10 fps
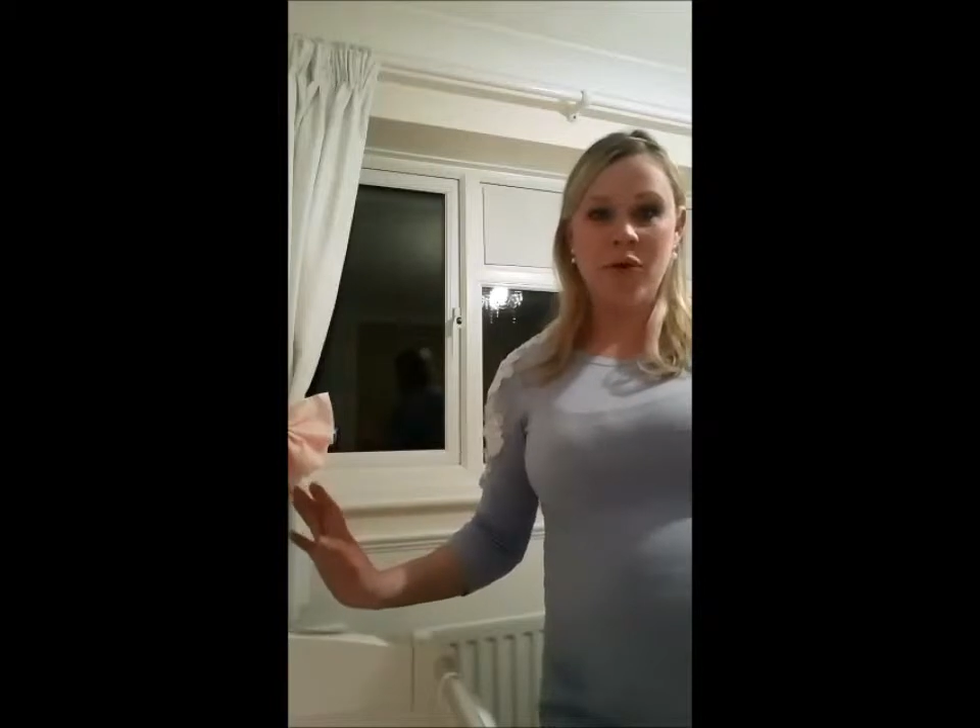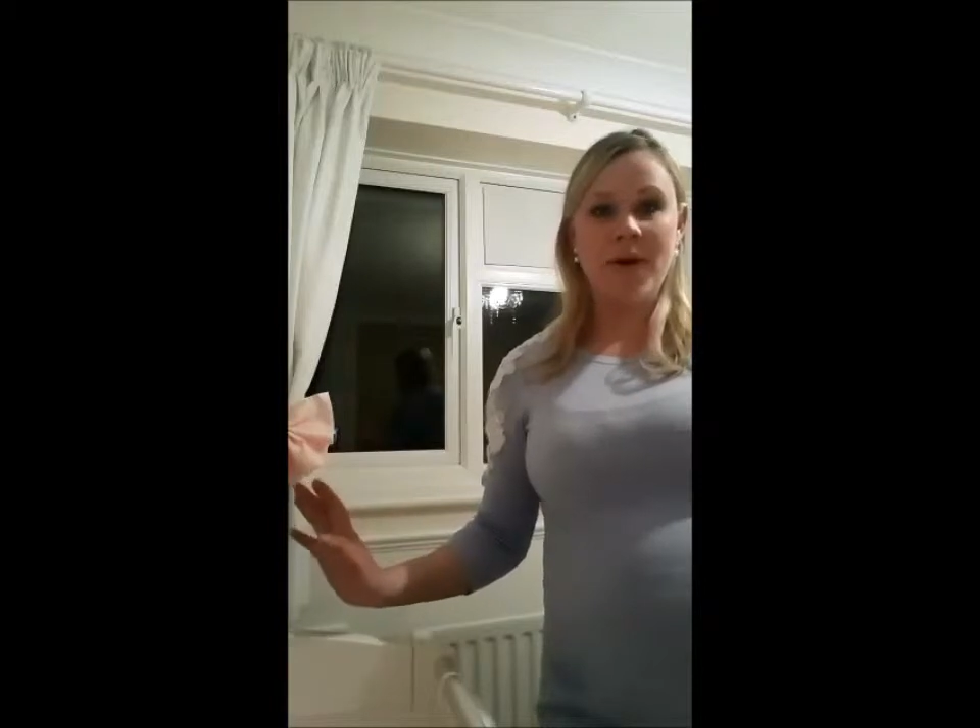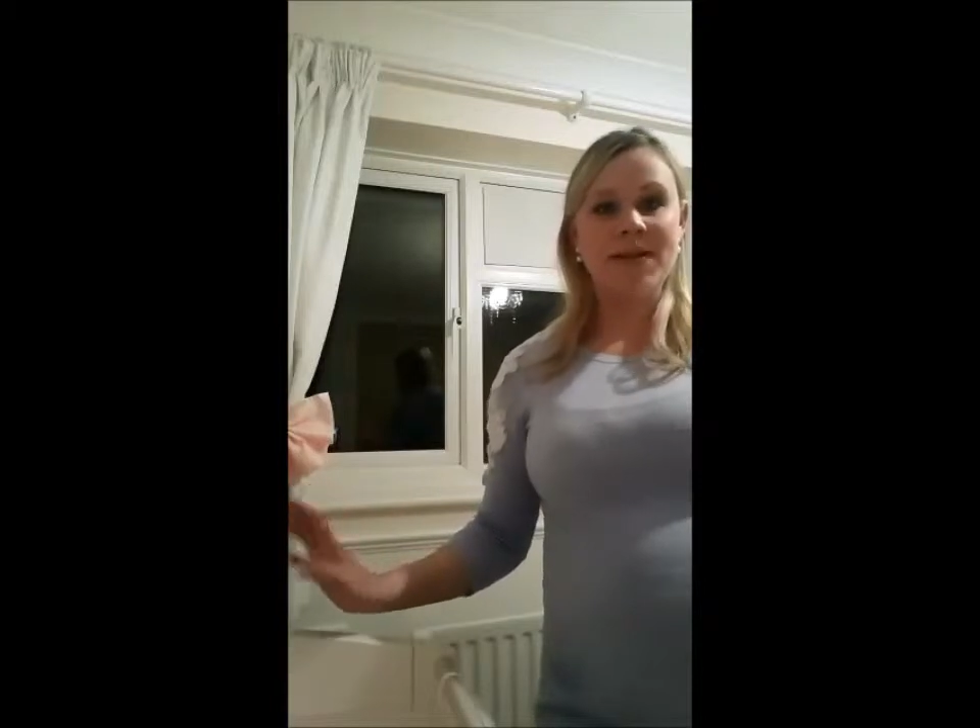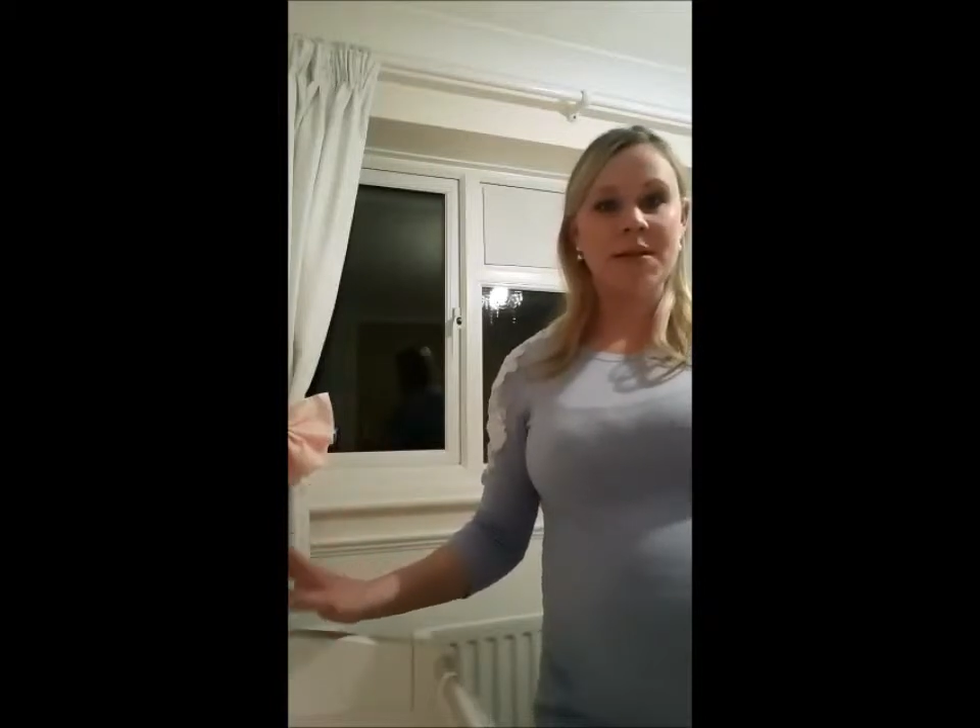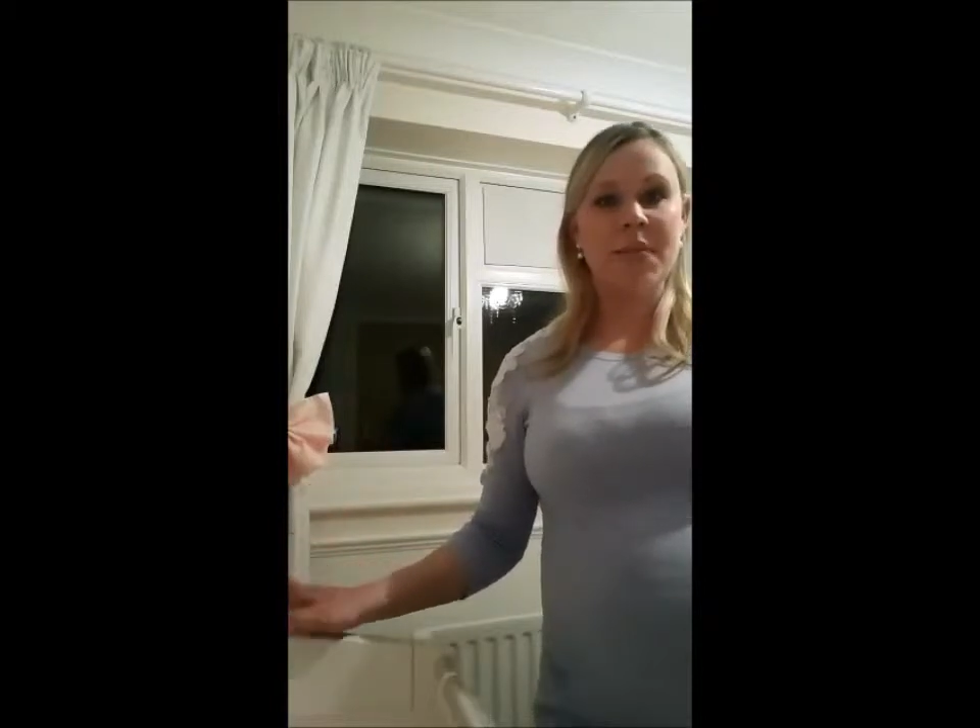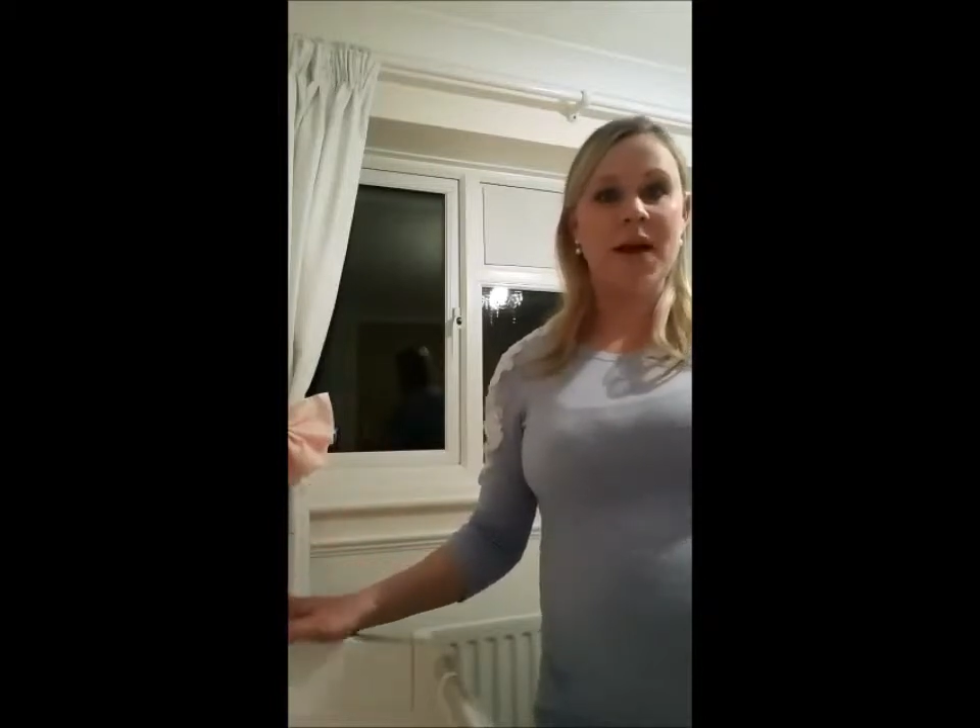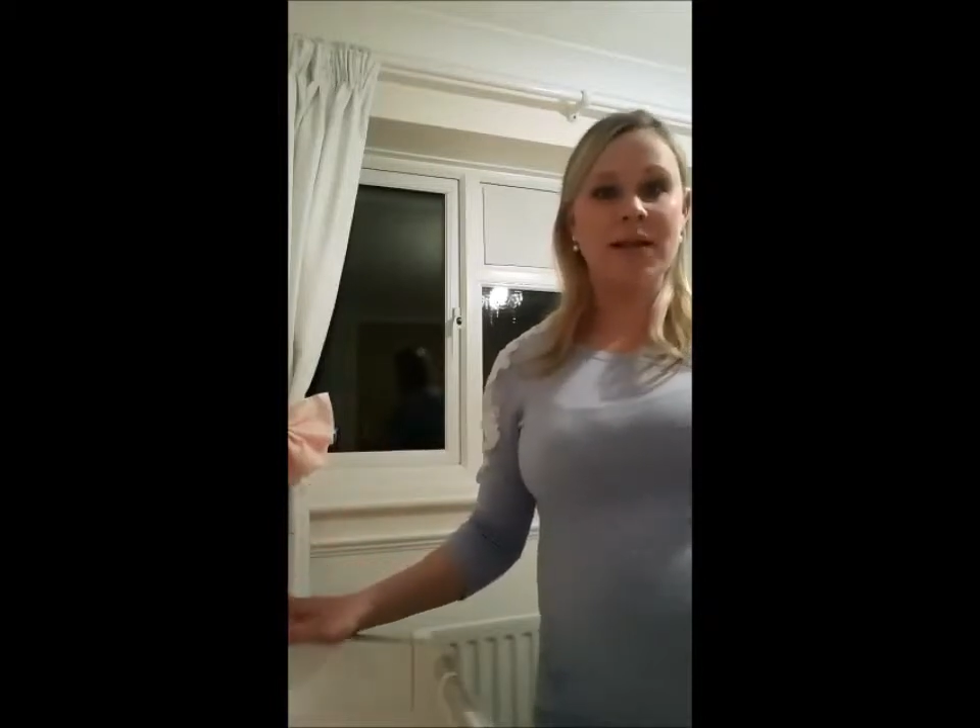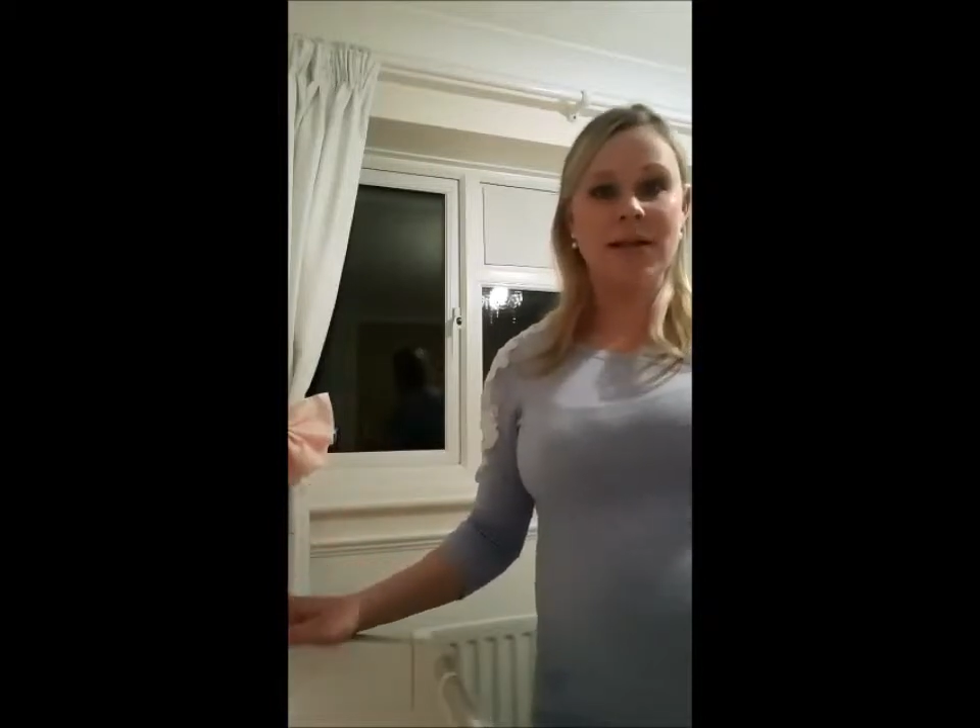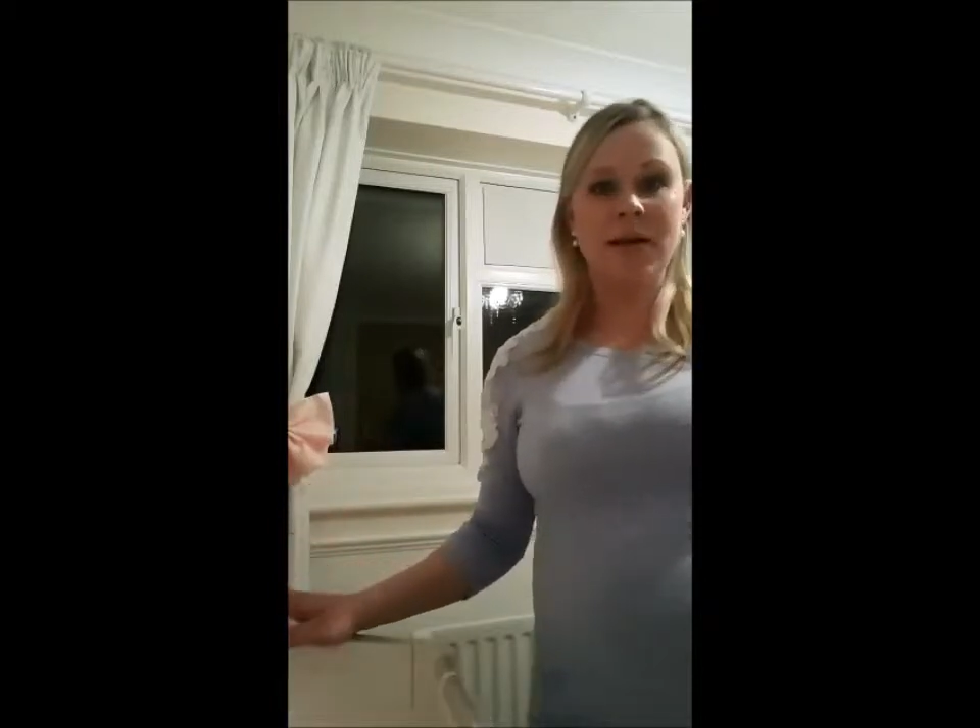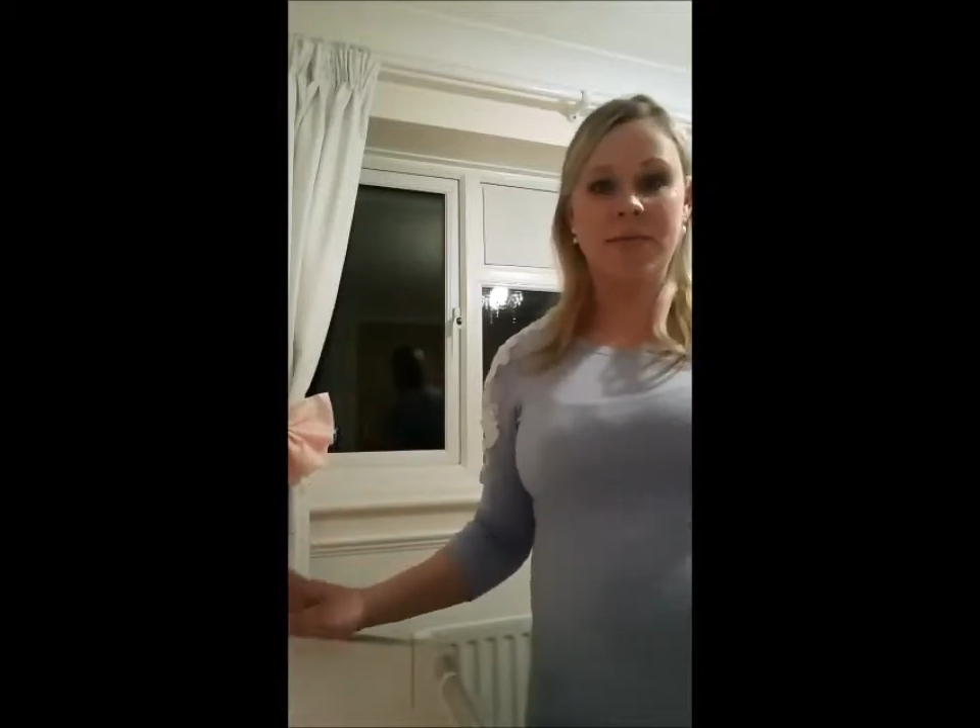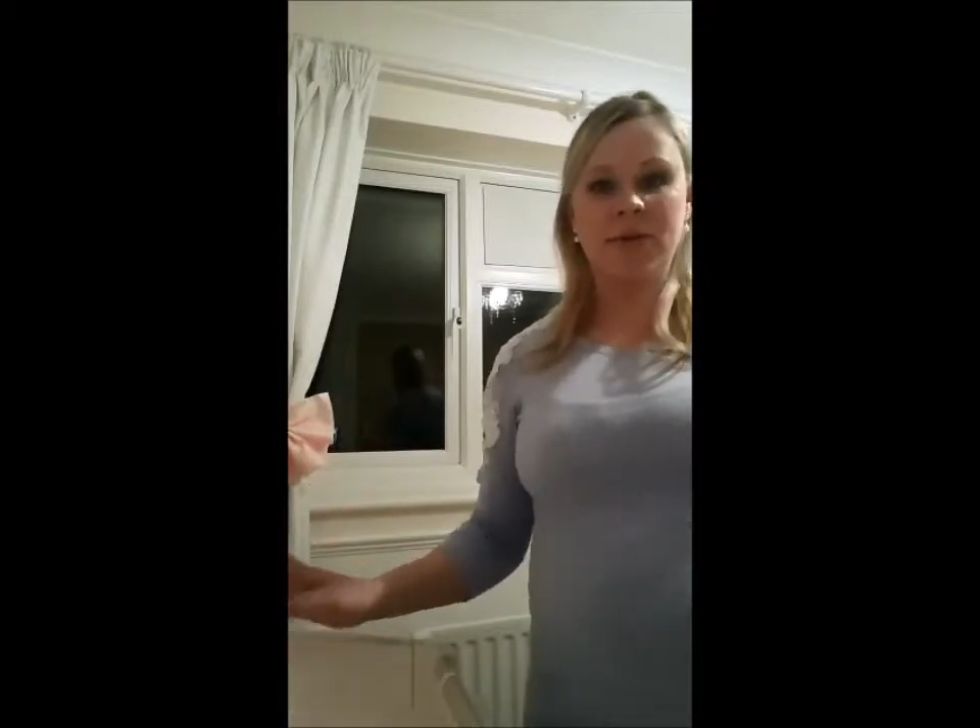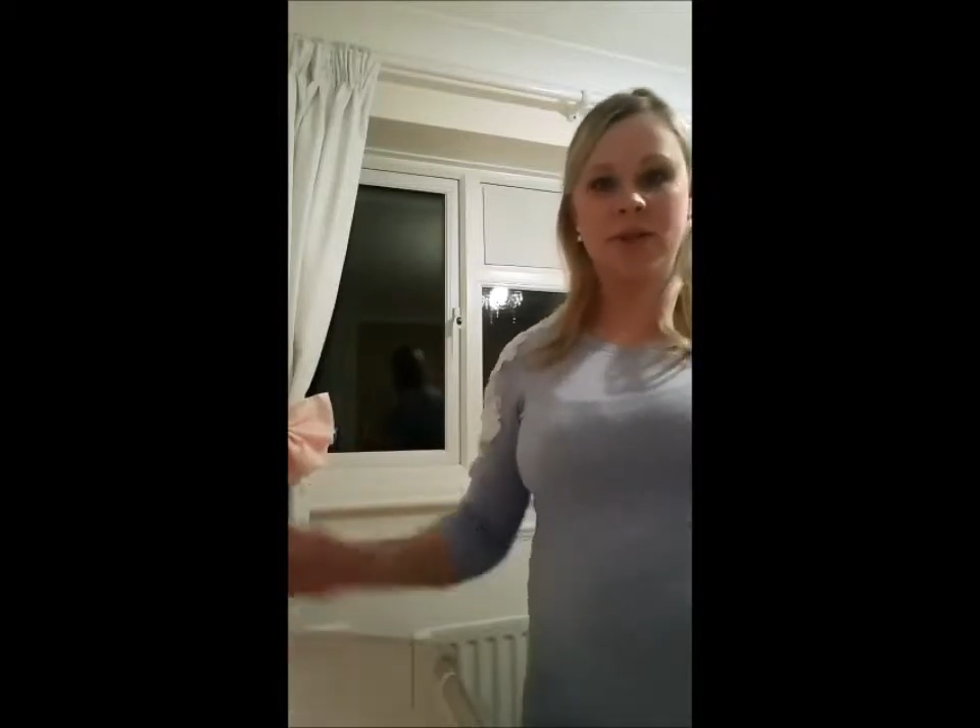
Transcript: I put the rest of the blinds up,